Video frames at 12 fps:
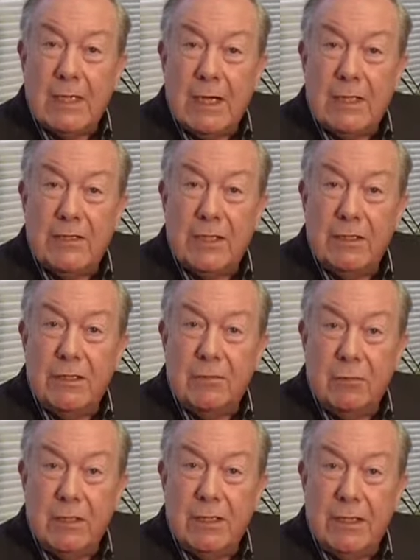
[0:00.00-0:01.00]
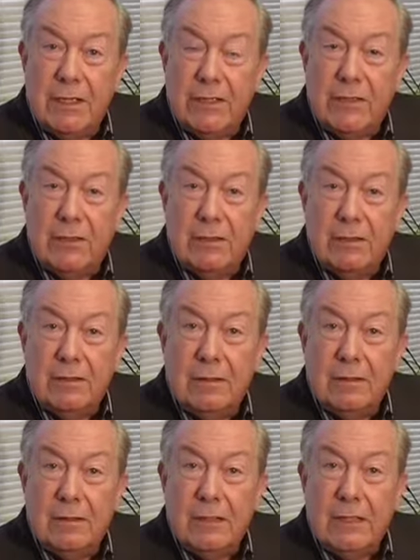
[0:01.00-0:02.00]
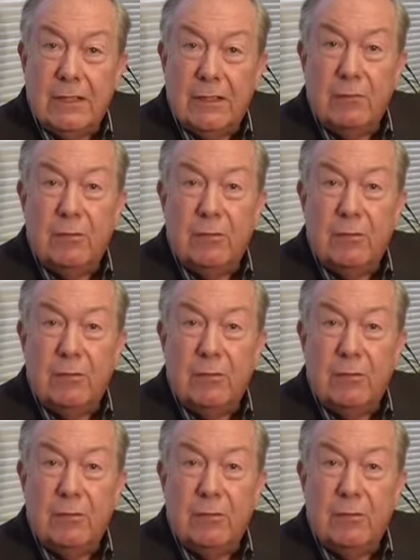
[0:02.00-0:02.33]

I suddenly realized that